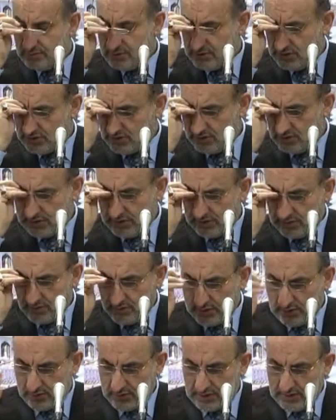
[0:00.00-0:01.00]
So what you
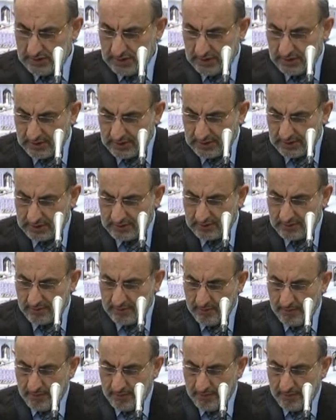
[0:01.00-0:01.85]
want to say that